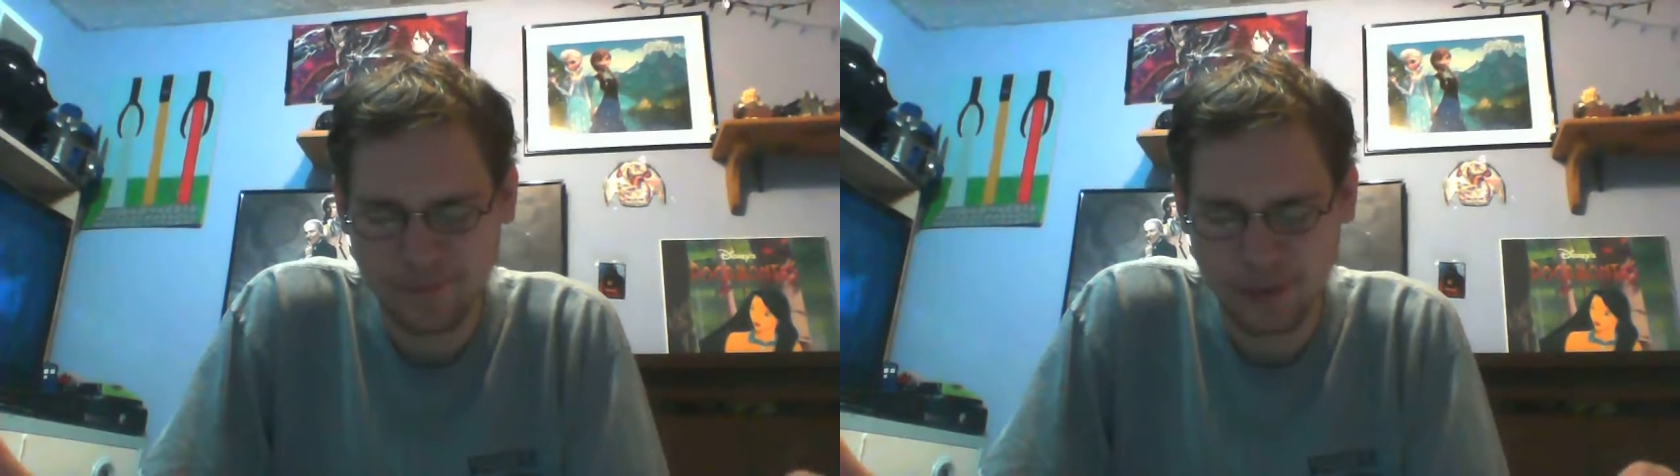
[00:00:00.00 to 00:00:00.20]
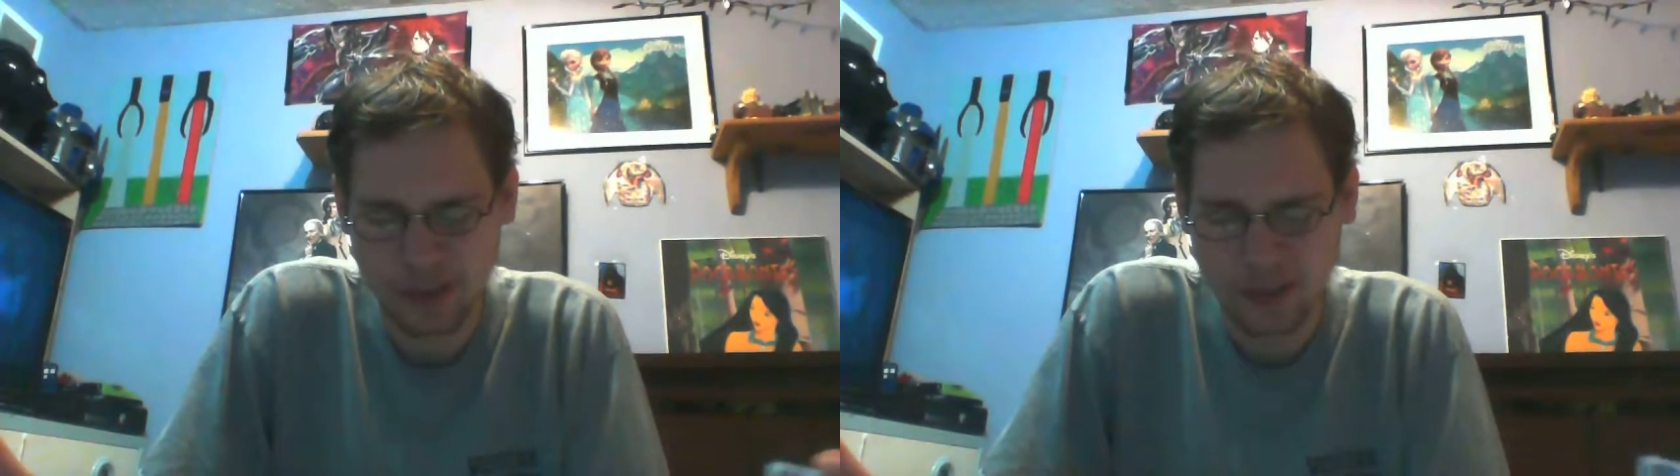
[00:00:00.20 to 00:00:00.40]

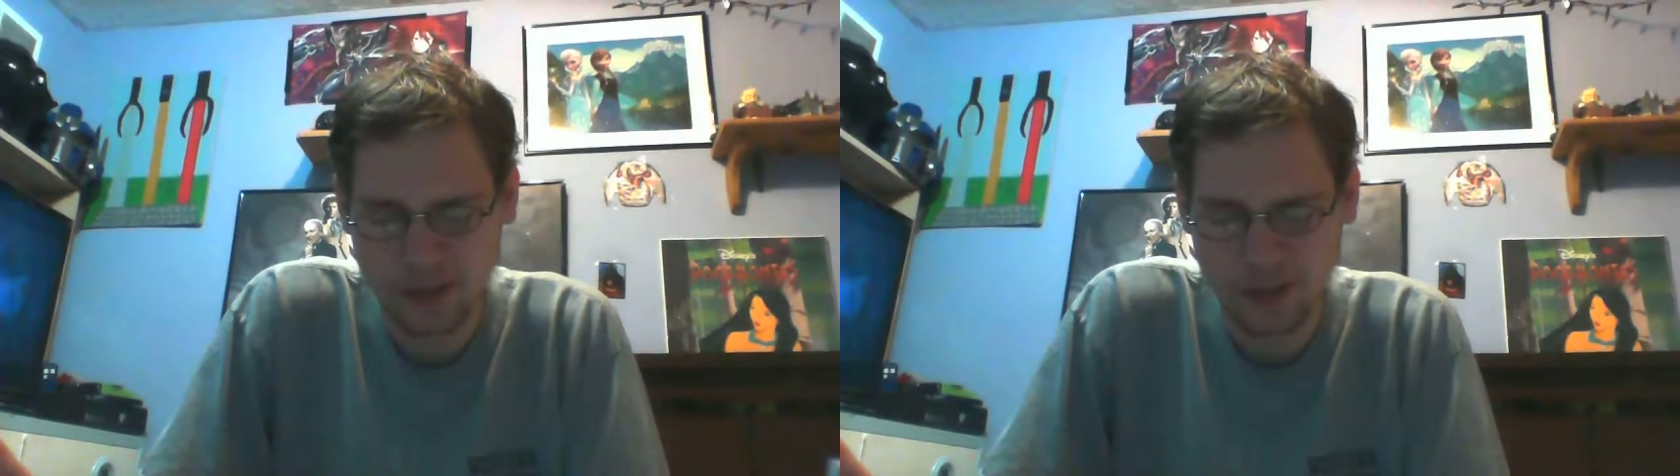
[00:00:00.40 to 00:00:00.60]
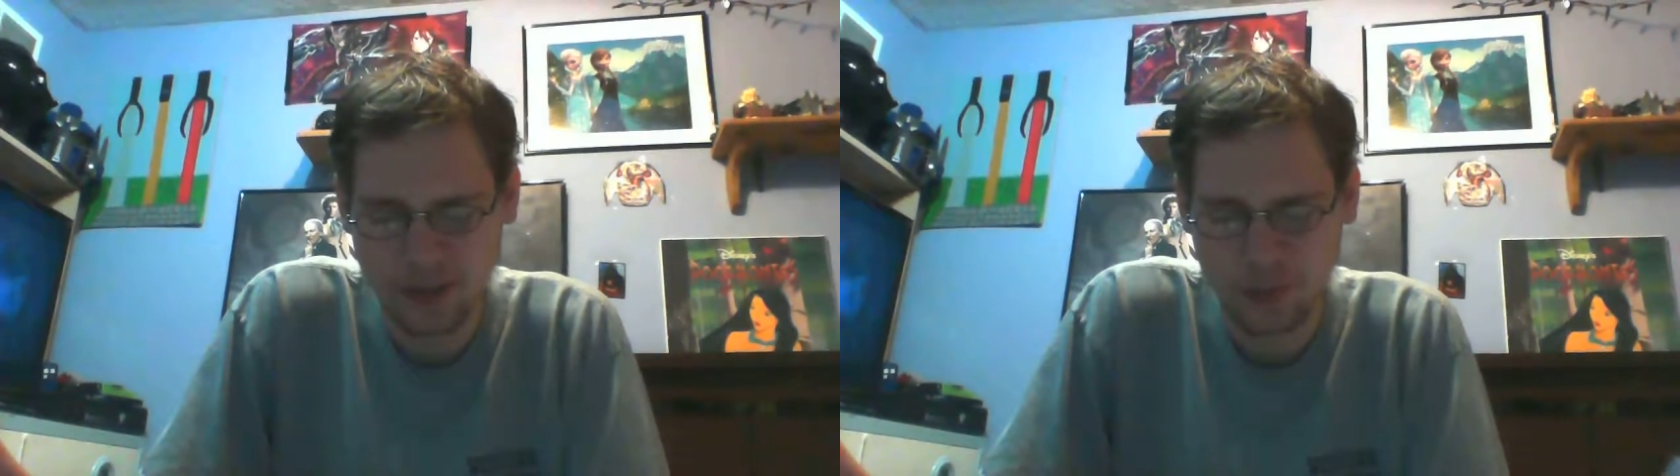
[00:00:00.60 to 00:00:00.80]

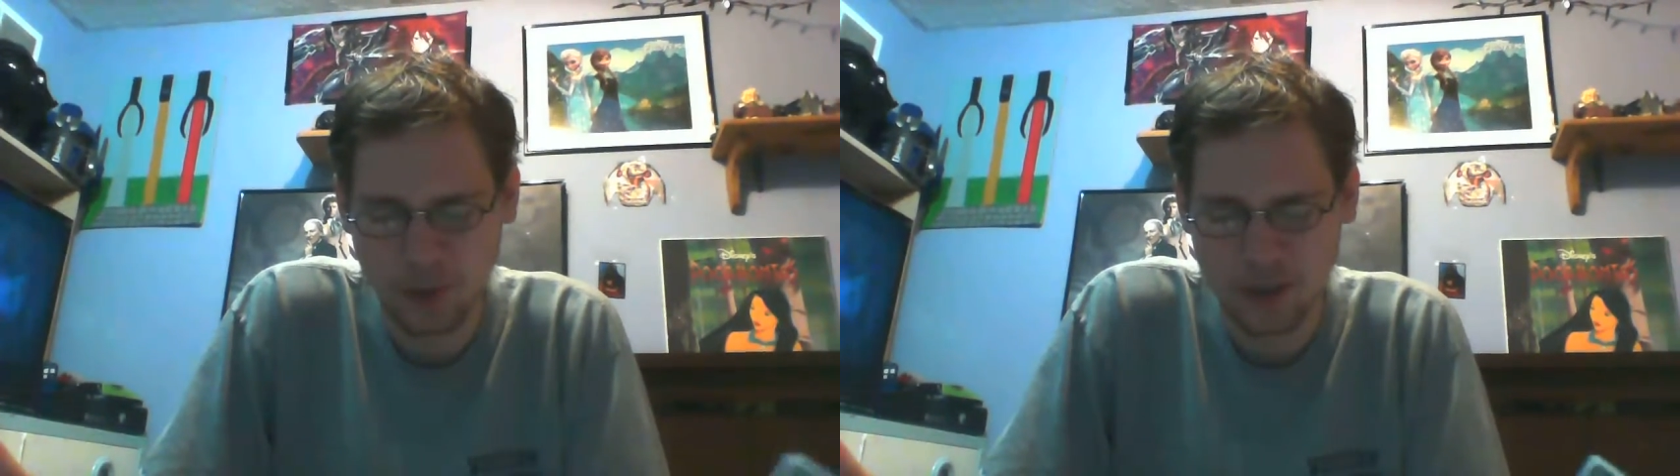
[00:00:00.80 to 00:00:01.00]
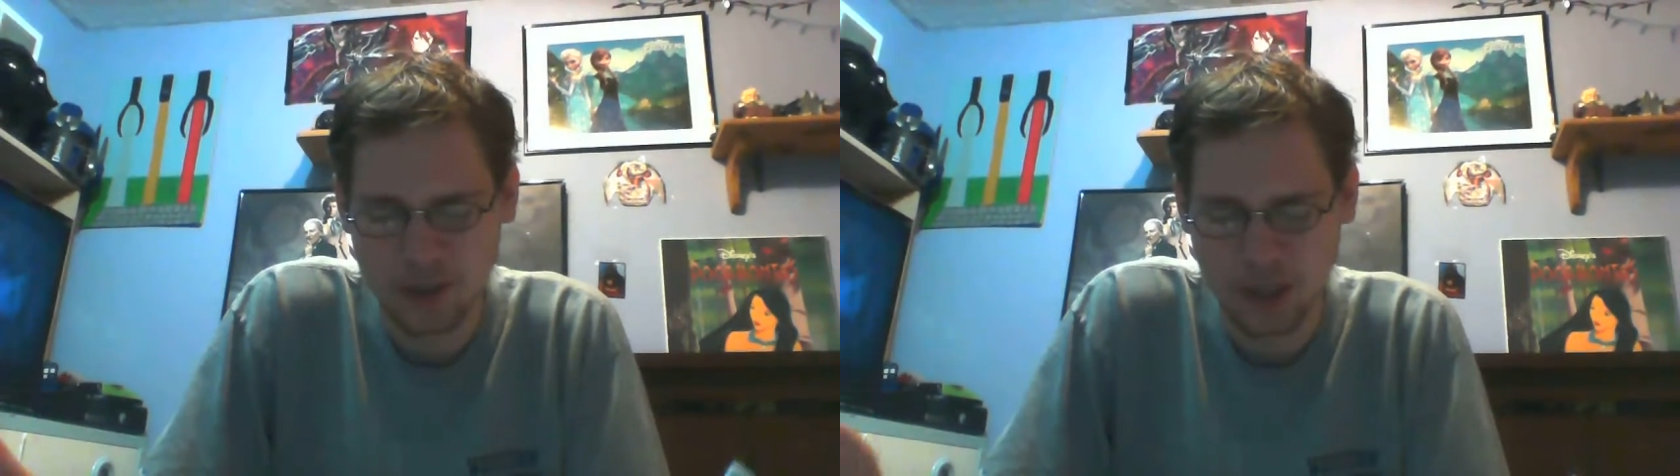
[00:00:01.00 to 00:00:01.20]

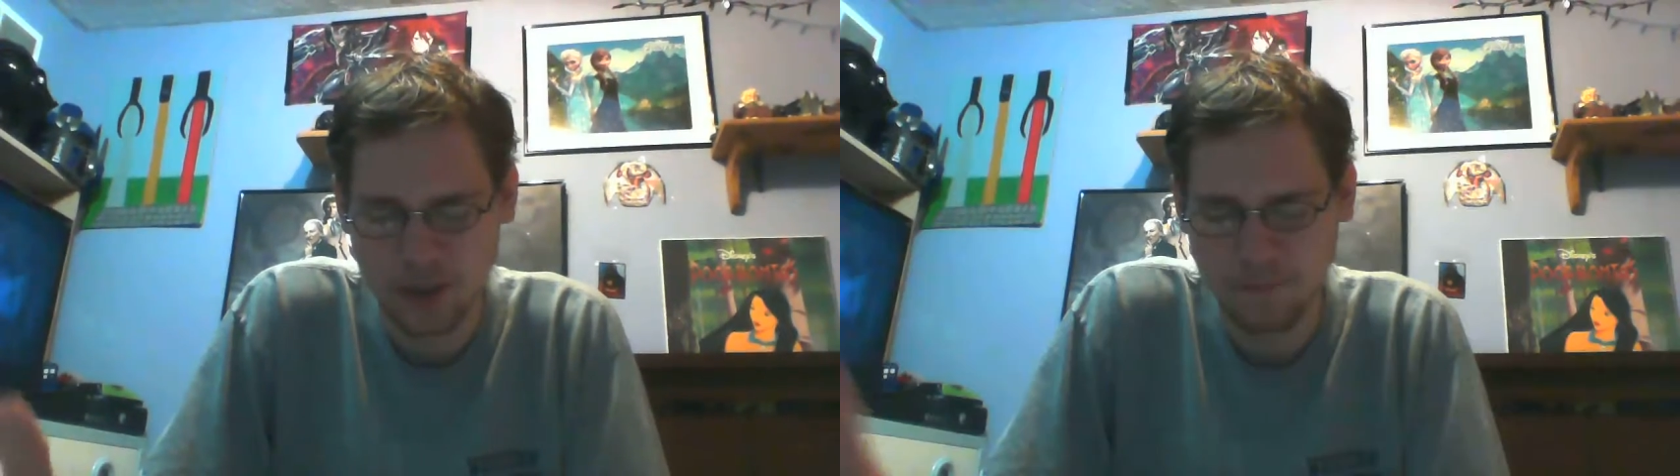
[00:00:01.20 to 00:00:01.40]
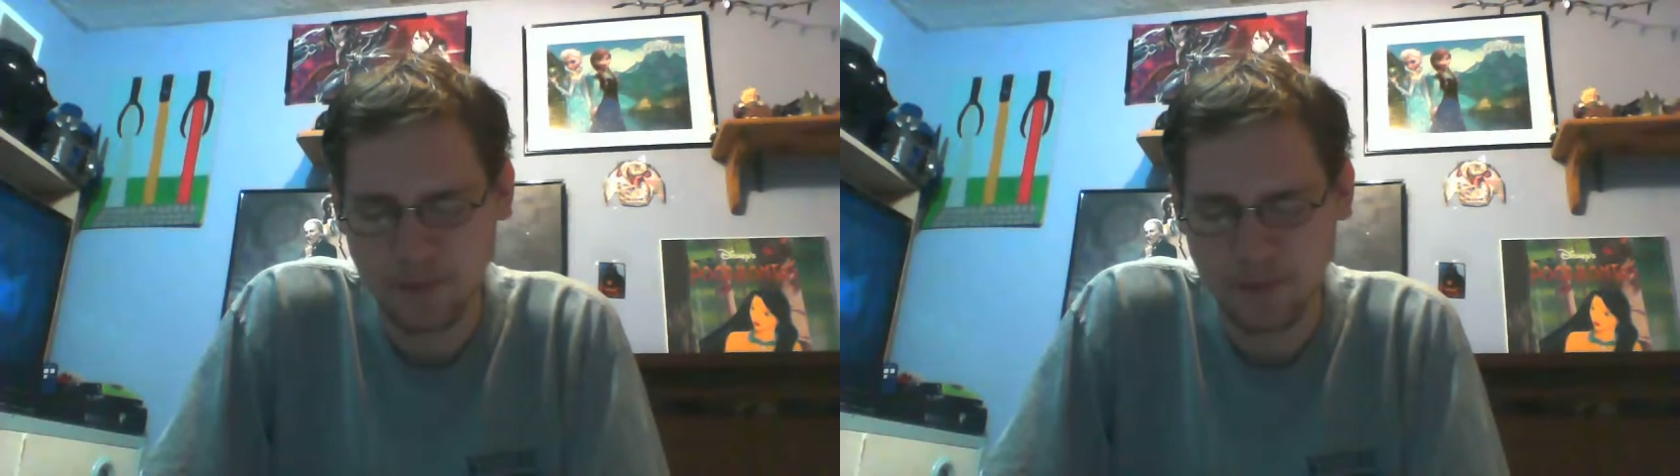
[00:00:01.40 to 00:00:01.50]
1s are